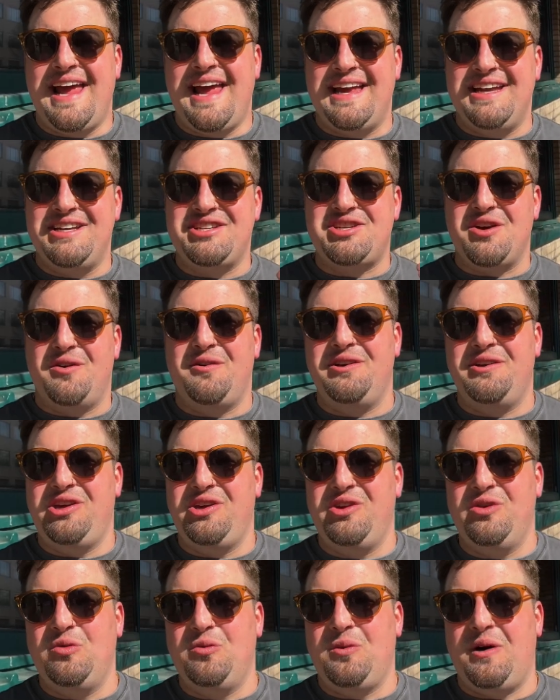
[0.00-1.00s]
and
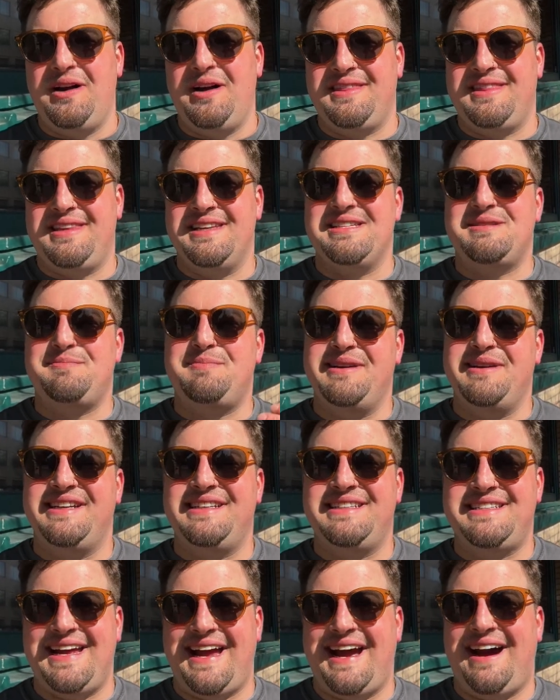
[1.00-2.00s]
showing you what this
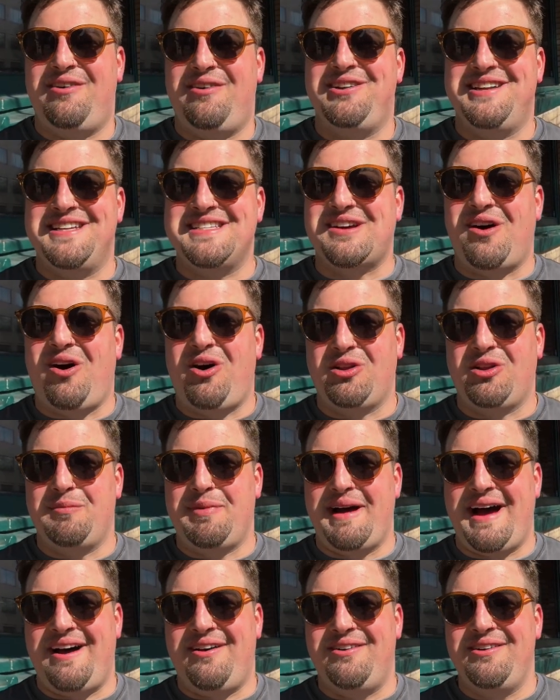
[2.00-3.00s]
big town is all
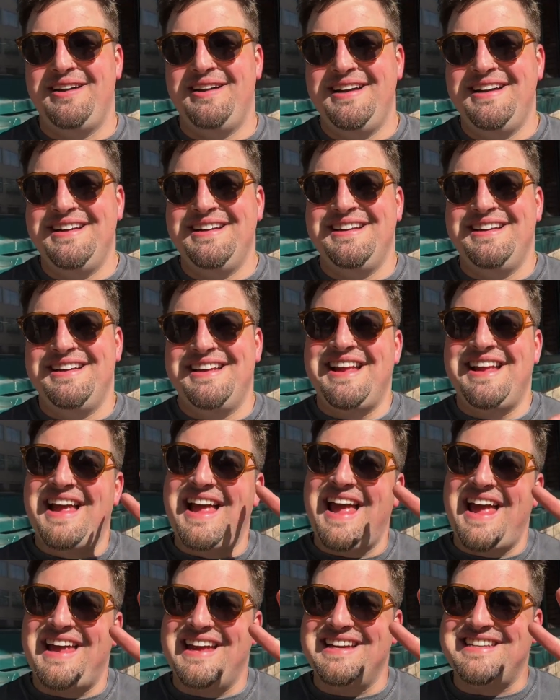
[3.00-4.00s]
about.
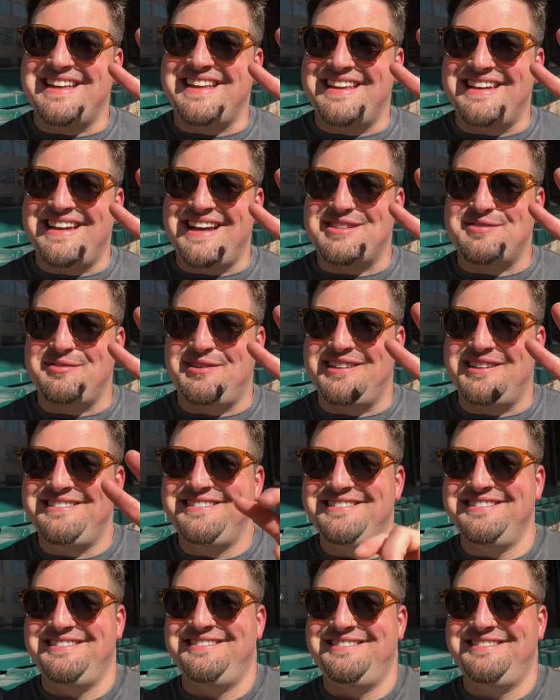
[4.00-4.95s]
Until the next one.